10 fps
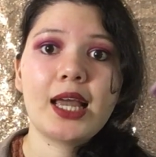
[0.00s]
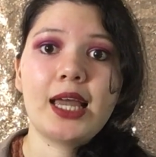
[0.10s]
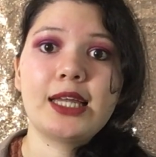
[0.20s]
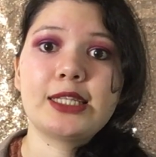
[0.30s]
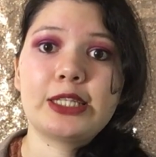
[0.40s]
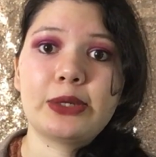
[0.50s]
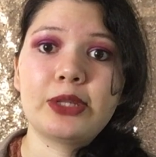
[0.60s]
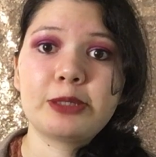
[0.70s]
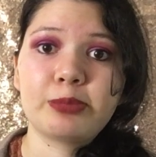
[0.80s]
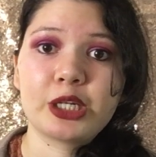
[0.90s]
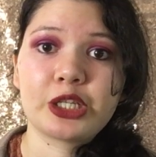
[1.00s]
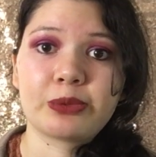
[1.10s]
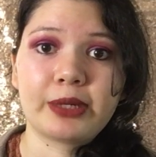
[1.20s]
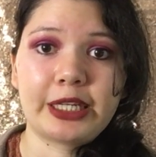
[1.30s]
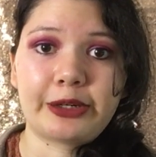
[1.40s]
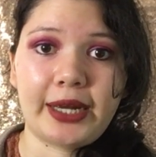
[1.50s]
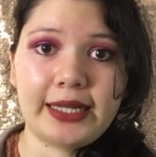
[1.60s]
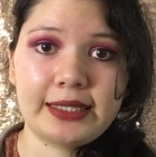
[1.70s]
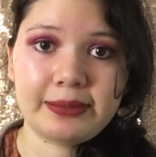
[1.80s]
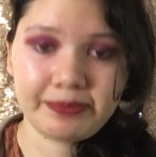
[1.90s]
And so this brush is really
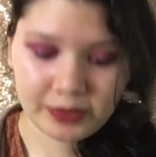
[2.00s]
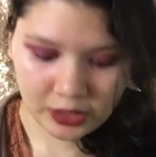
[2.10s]
great.